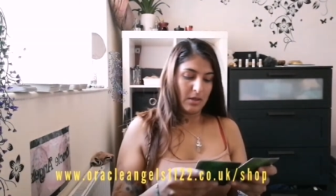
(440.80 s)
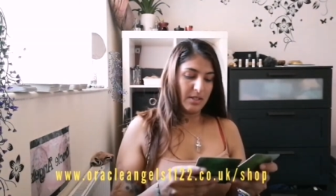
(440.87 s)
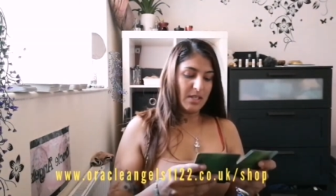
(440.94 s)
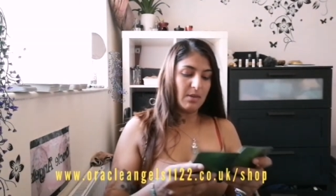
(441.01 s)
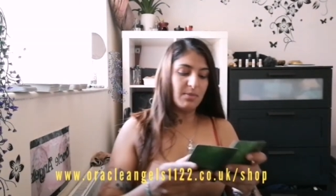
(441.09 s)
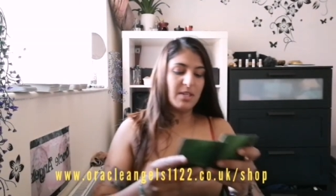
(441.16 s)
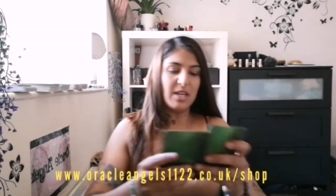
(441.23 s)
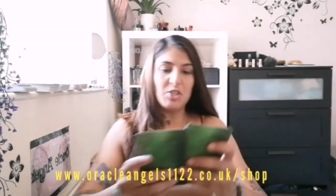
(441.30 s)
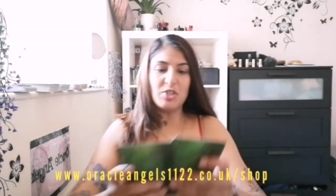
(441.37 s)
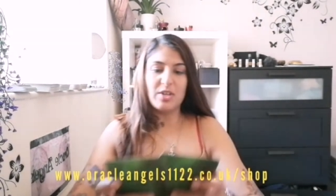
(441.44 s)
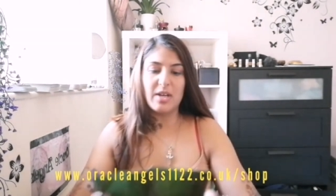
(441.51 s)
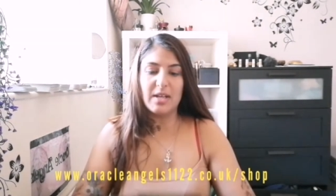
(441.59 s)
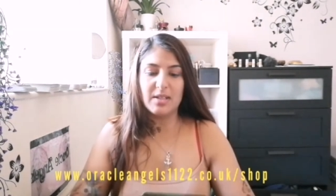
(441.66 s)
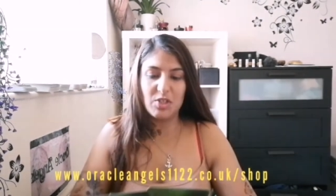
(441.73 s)
Got
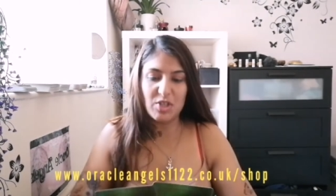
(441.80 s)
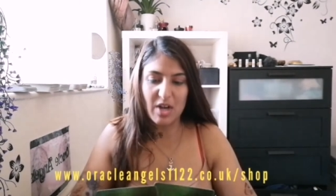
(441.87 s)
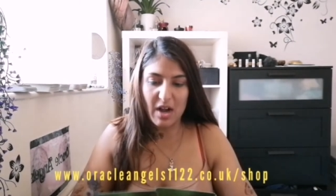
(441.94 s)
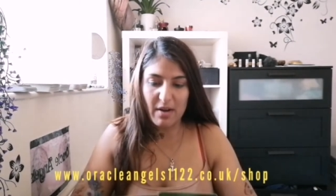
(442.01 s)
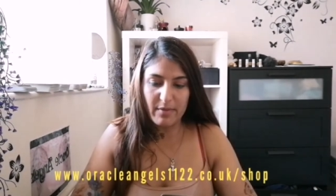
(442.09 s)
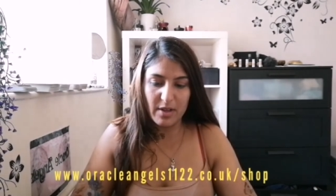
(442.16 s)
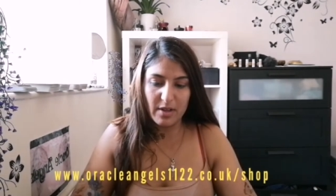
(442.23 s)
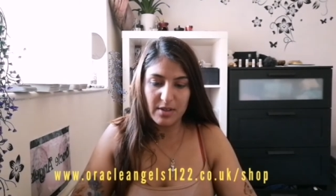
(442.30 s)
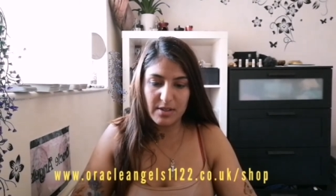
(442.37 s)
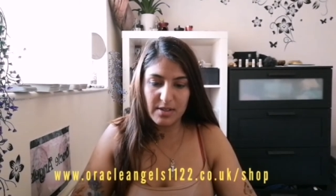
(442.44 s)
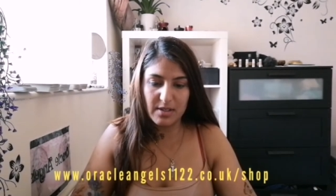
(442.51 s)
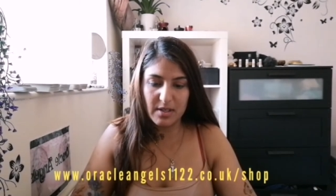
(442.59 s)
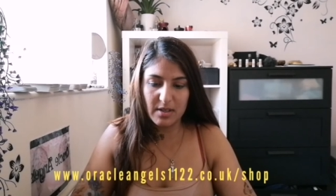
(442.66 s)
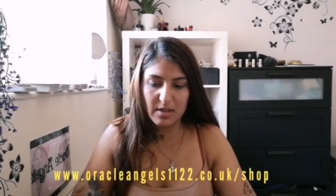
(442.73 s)
Temptation and the Chariot.
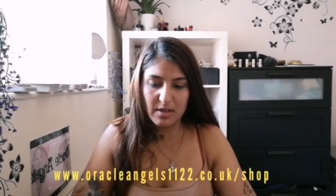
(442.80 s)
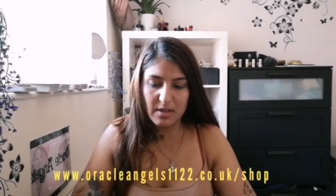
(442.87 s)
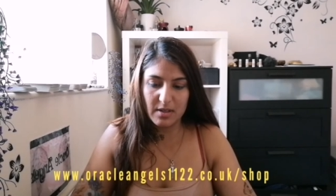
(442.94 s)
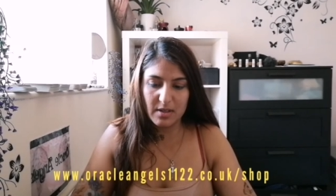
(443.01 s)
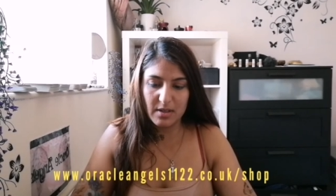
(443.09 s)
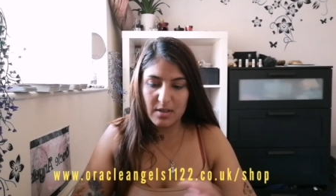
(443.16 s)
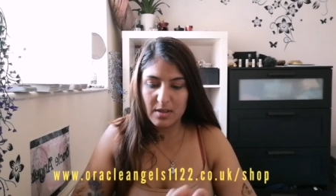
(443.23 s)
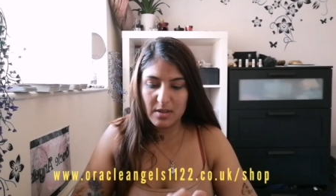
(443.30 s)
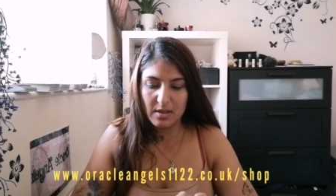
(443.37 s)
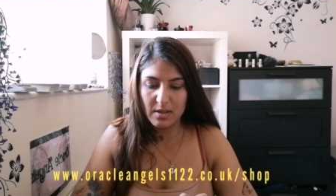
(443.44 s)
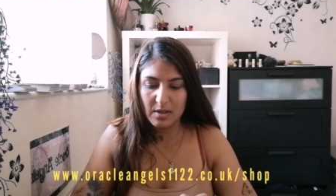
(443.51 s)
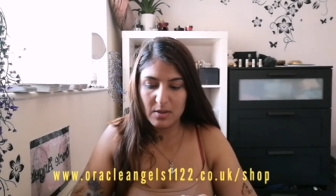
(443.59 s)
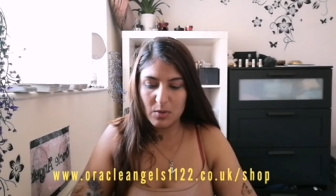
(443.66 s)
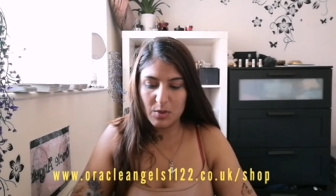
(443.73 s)

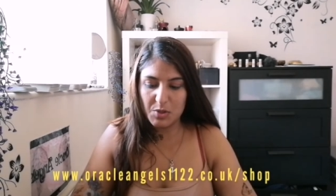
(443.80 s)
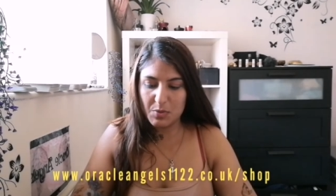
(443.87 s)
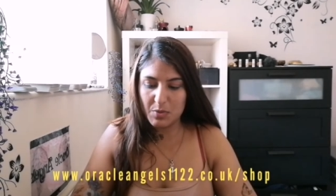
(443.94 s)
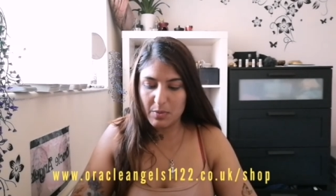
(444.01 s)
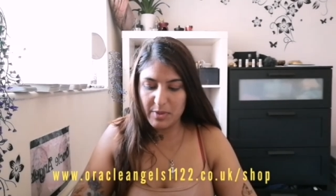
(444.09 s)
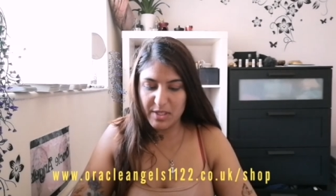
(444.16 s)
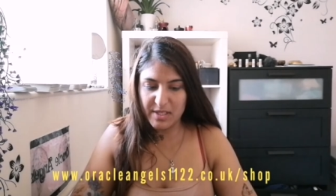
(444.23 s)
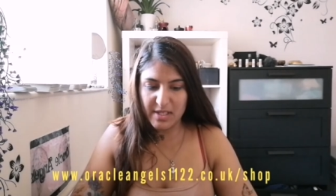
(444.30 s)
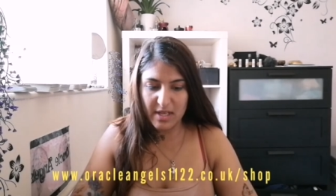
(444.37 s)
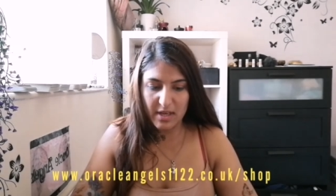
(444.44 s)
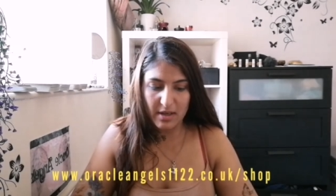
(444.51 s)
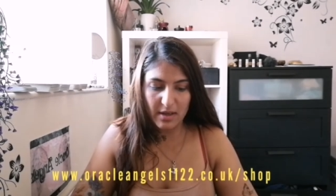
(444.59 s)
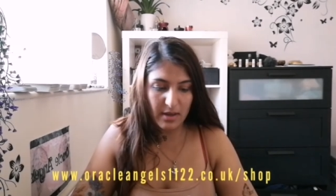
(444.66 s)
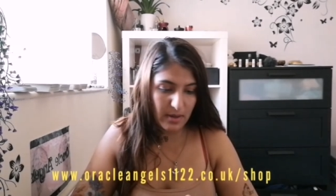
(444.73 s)
What do you want me to
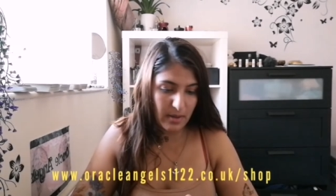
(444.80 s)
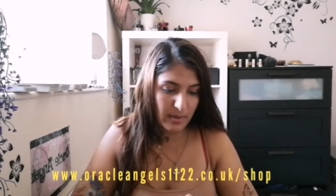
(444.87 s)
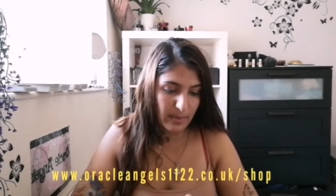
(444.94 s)
take?